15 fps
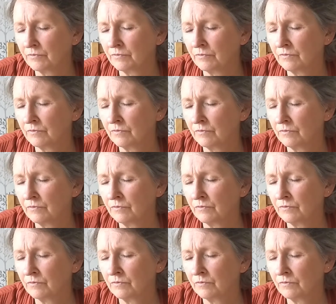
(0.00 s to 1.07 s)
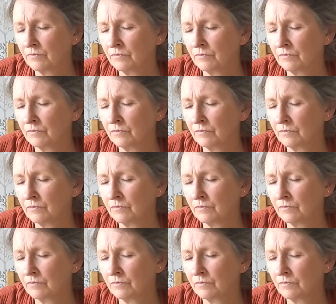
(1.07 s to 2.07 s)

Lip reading: (no one is talking)